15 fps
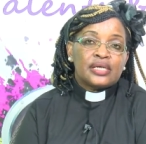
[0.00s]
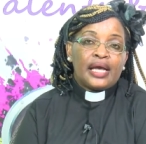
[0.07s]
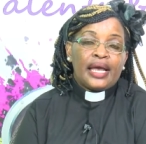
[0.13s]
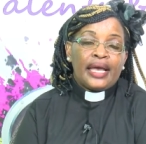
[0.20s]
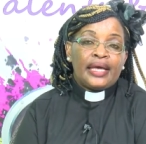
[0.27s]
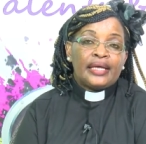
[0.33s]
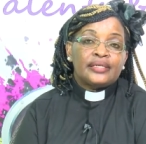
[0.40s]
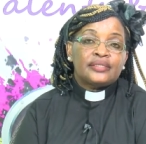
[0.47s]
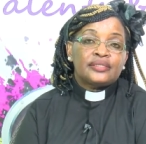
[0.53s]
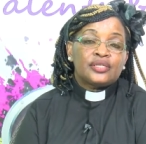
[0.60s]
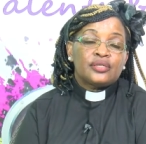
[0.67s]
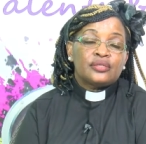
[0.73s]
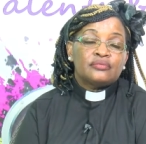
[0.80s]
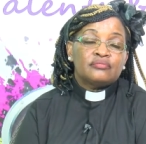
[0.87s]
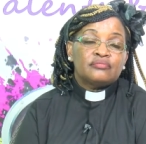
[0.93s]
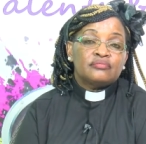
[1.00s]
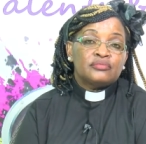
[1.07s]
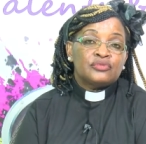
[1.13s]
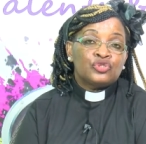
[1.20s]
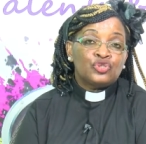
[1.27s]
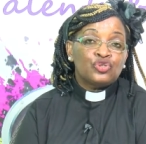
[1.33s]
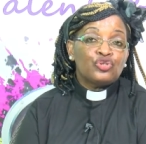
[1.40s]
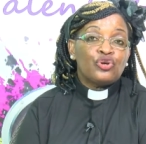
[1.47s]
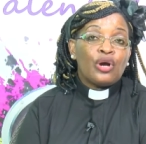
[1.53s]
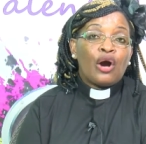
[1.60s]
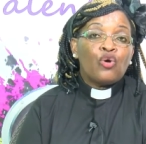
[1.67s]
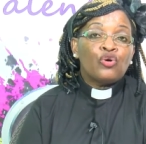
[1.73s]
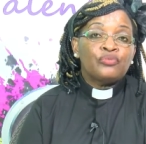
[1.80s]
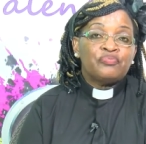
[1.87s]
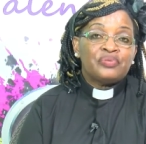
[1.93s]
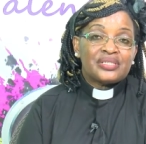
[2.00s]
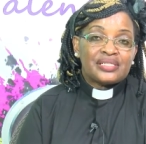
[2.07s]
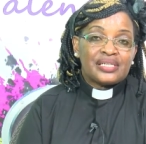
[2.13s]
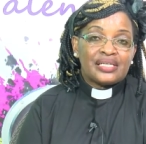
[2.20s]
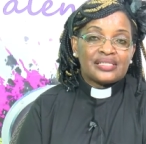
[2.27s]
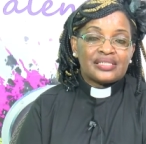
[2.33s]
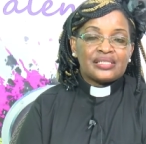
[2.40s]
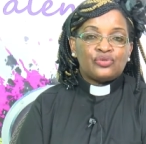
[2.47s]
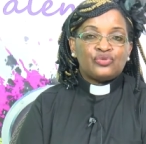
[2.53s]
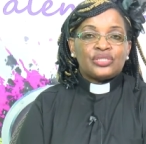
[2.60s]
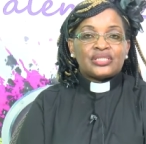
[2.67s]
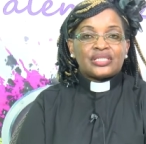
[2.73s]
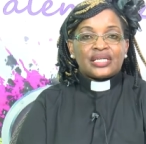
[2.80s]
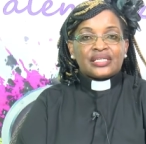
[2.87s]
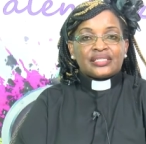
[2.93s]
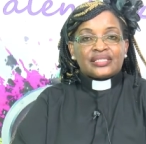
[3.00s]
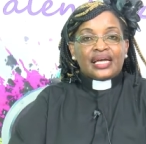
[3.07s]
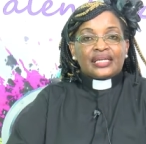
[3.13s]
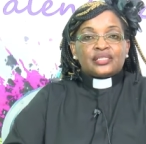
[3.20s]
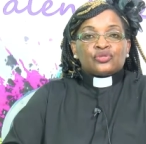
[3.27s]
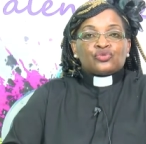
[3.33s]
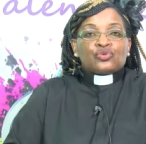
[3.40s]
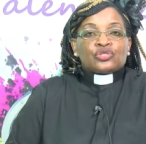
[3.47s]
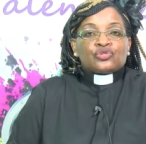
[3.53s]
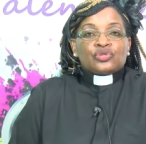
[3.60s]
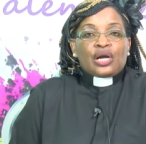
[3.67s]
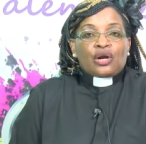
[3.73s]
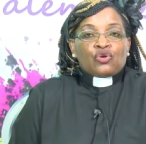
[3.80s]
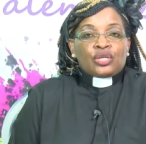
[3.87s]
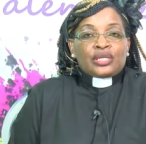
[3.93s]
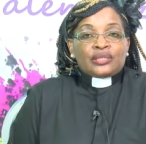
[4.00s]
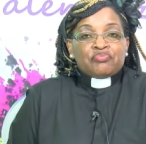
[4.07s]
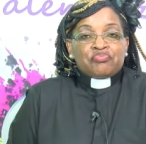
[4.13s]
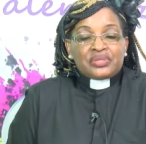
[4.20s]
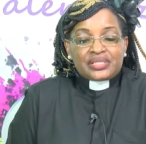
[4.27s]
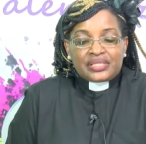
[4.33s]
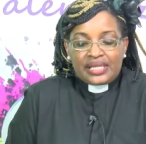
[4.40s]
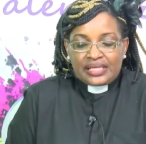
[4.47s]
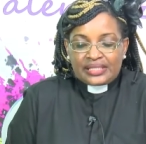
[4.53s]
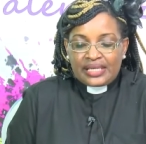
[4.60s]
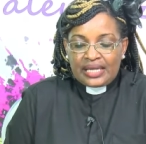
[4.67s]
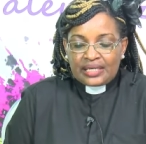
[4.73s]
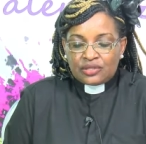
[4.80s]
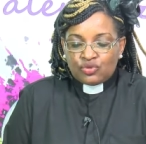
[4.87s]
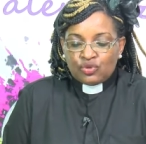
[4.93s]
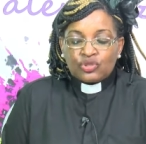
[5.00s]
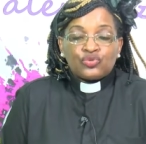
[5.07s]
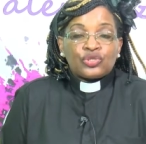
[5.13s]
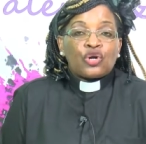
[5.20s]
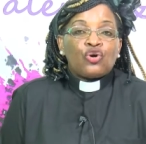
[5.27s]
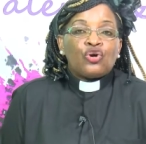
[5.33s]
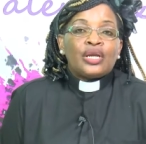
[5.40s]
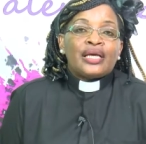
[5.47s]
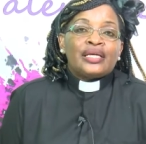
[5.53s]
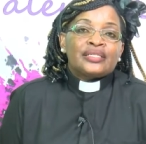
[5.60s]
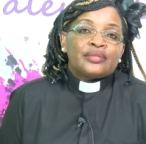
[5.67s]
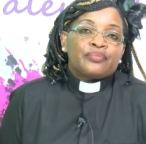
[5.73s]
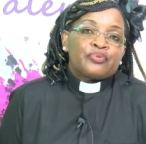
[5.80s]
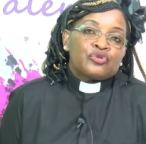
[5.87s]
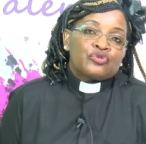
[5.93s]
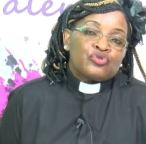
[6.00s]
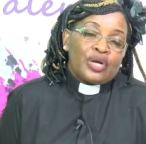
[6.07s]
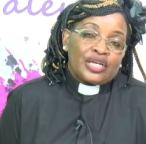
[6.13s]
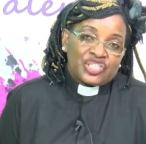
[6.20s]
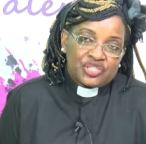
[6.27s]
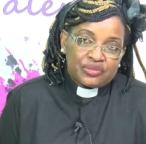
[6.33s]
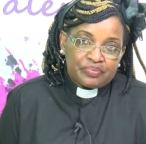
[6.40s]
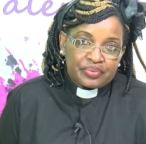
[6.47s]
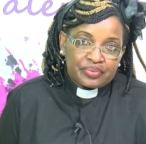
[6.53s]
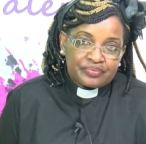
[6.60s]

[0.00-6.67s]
and do your own business, in which case that is what we are calling business and it's what we call entrepreneurship.